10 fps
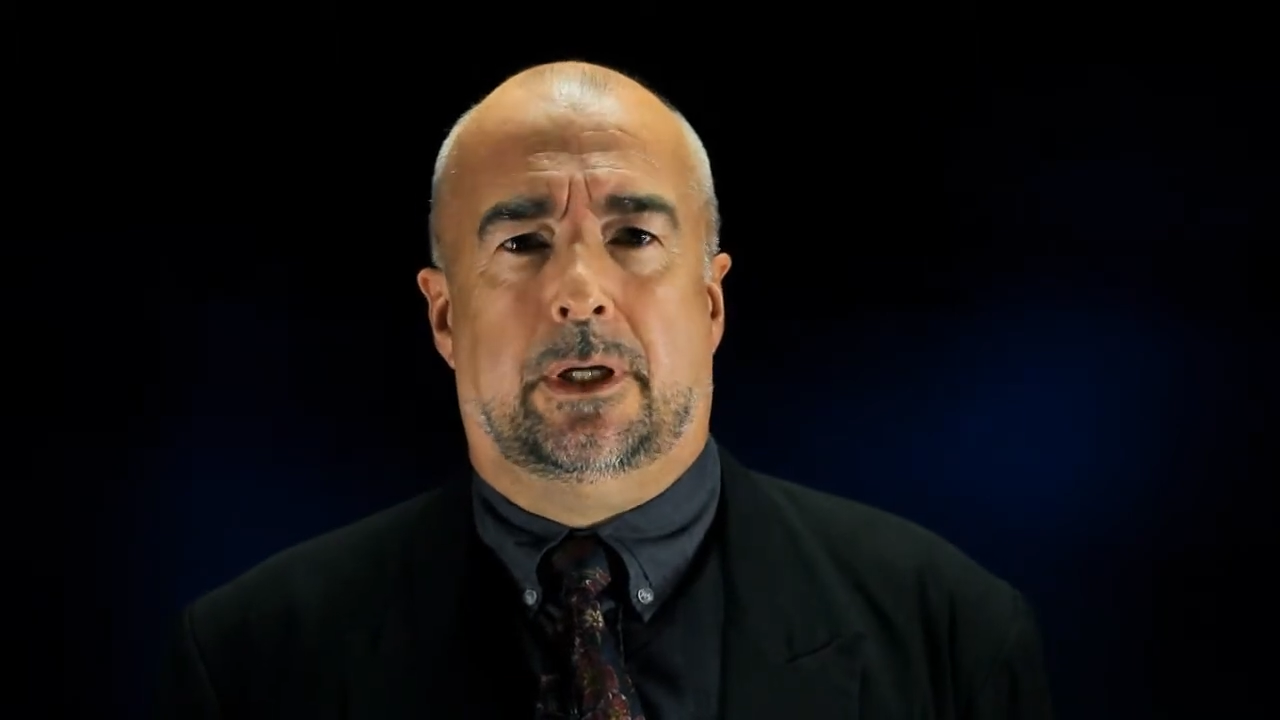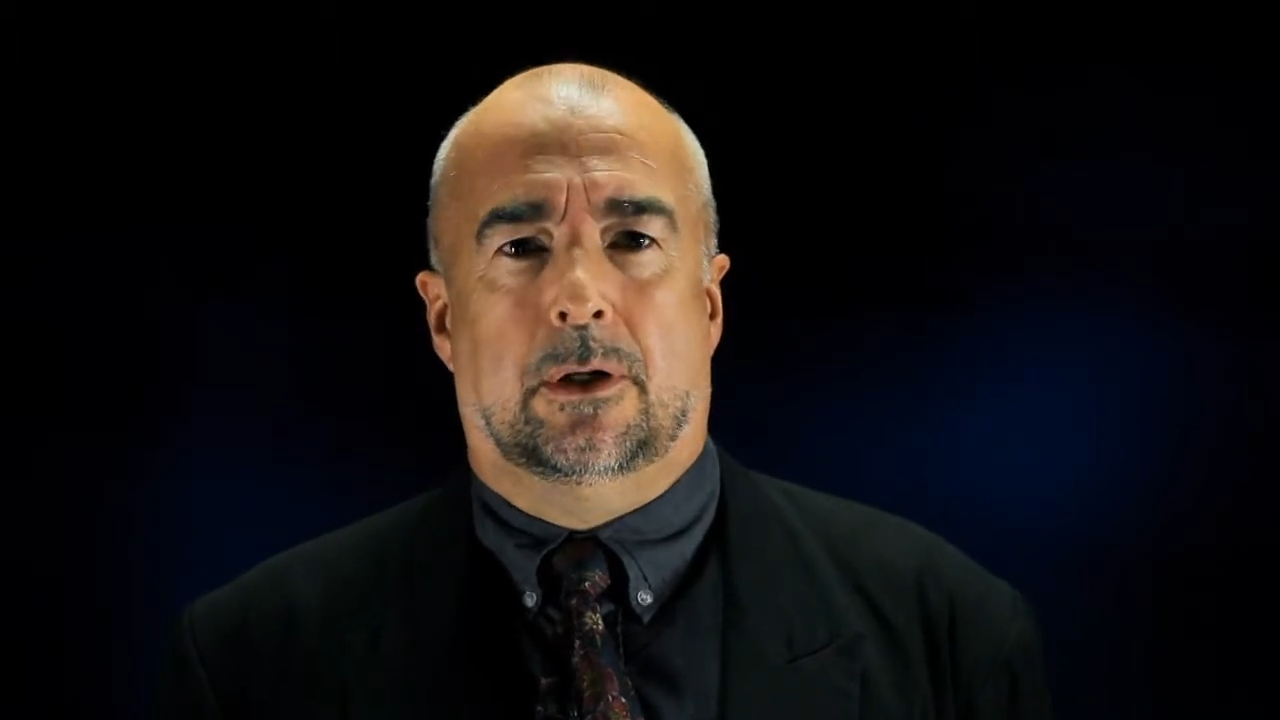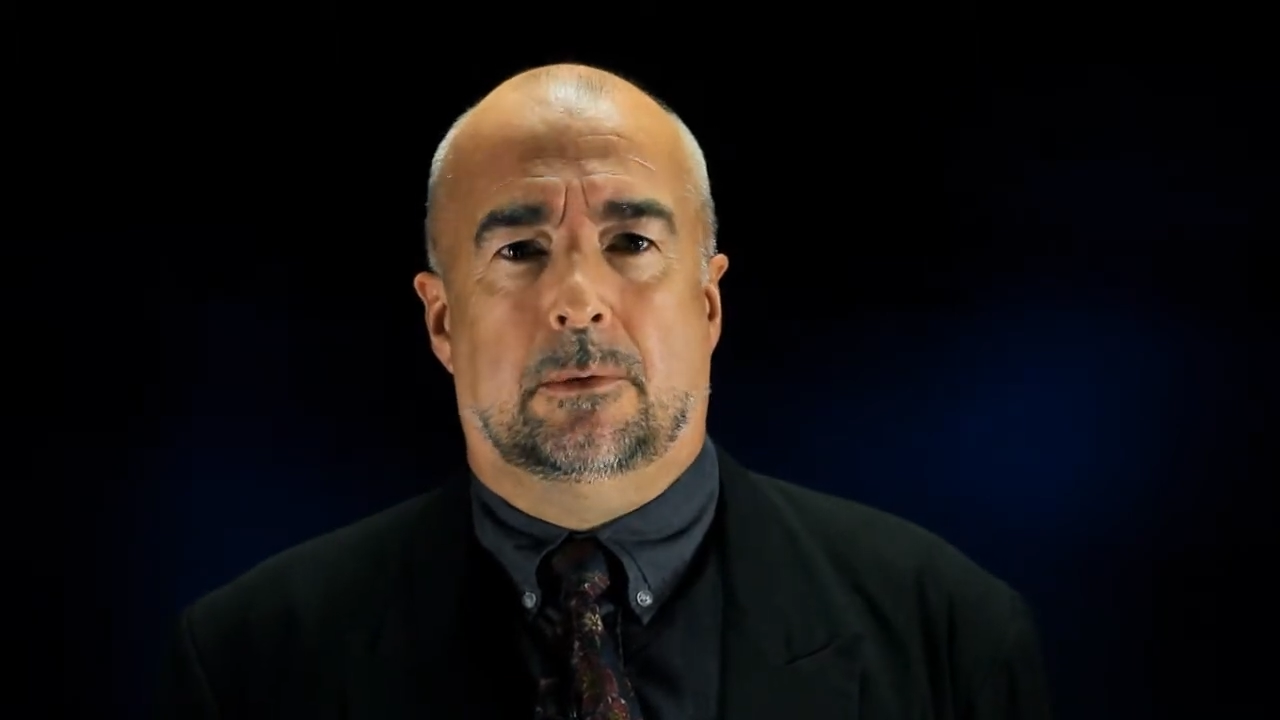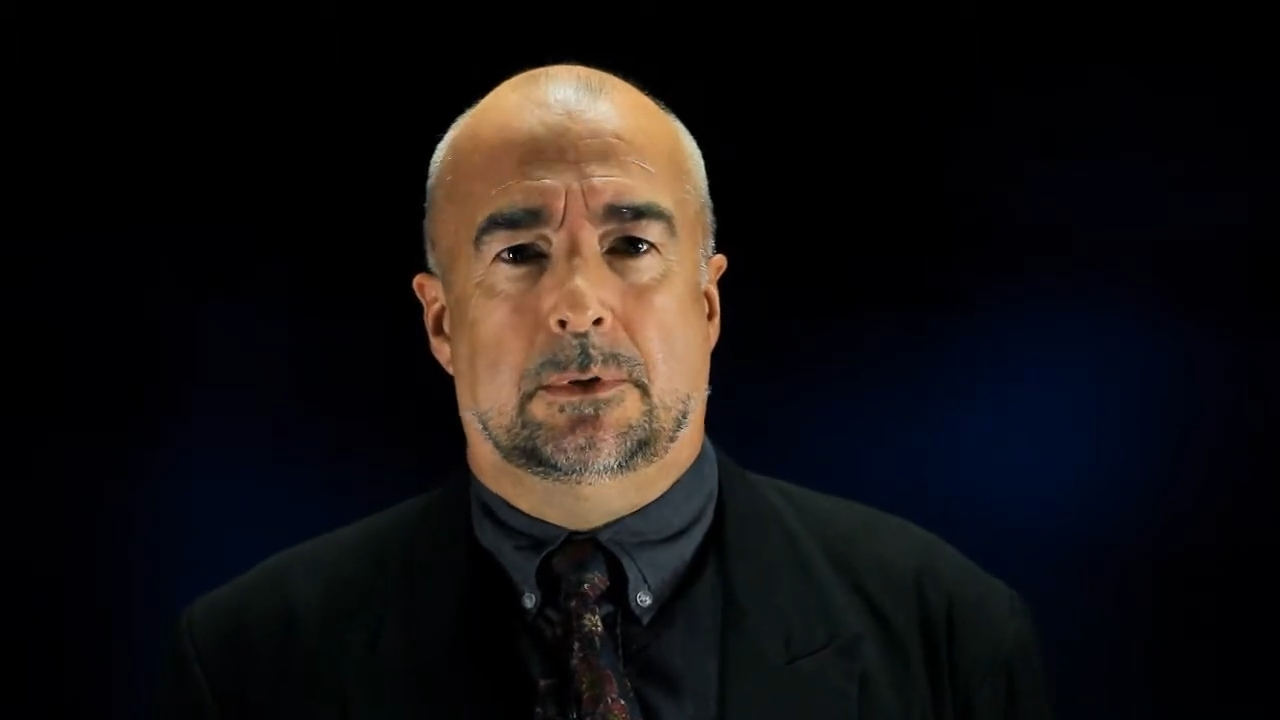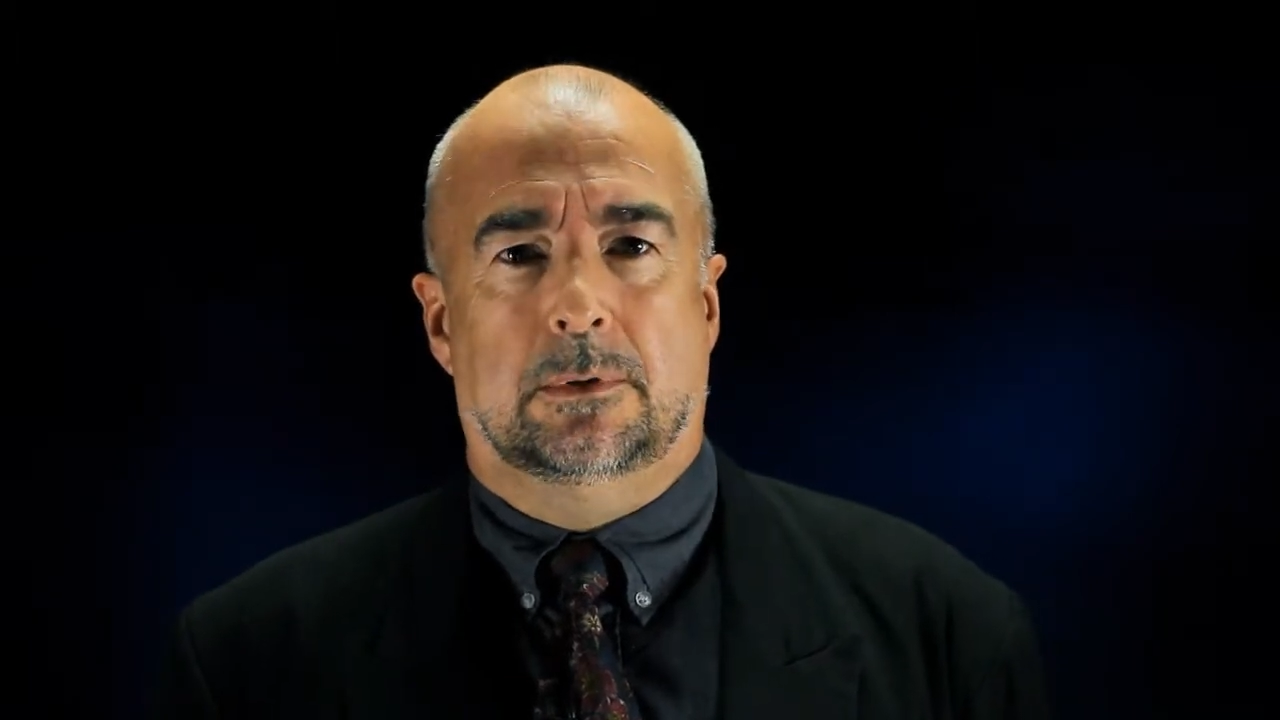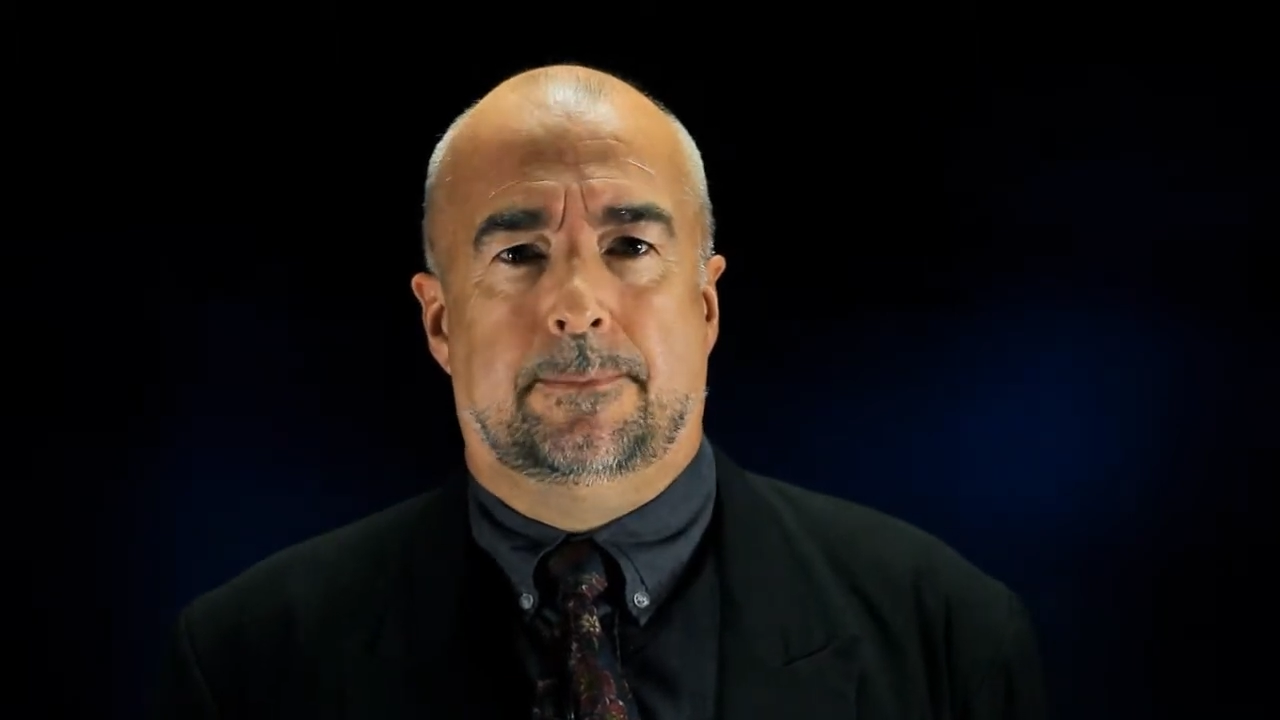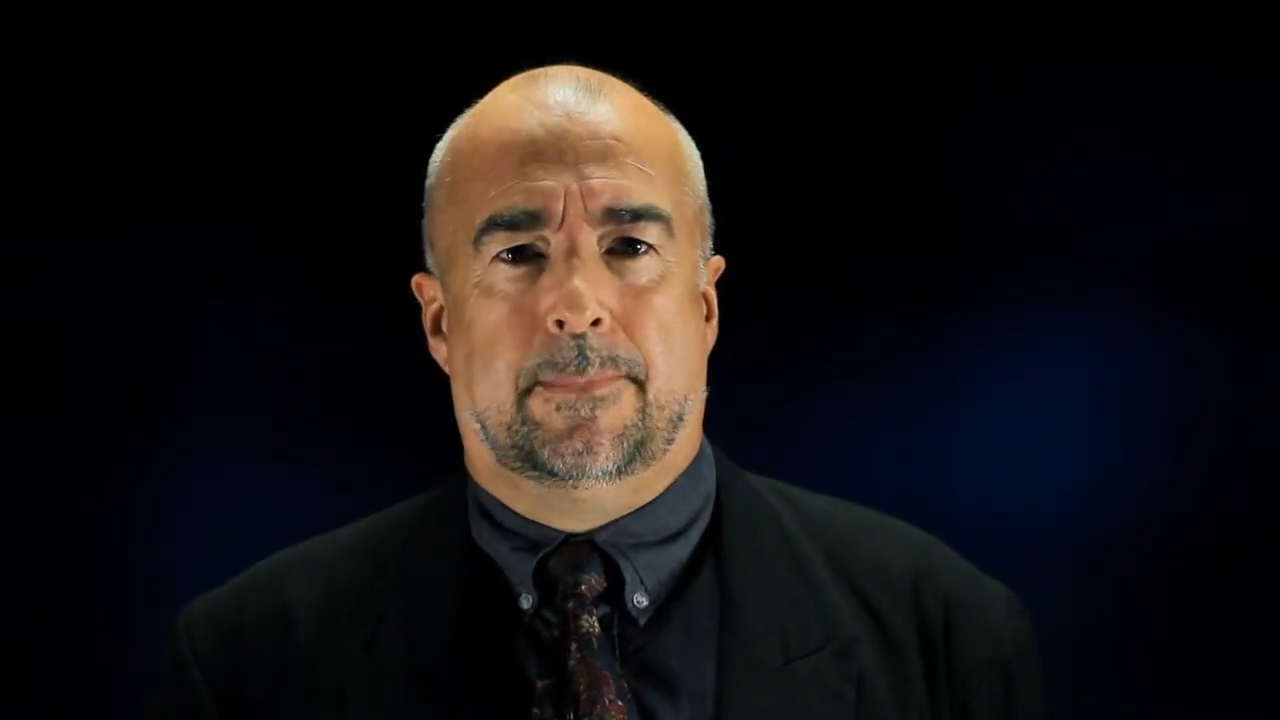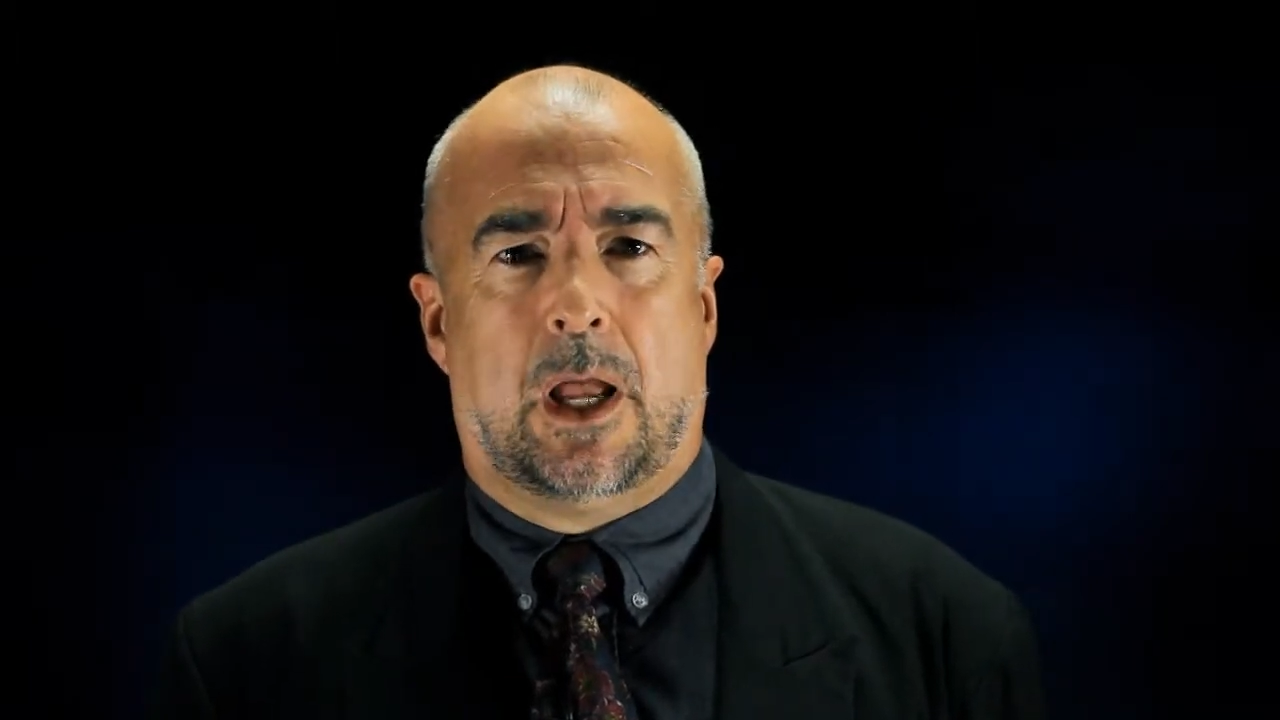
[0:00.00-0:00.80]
global.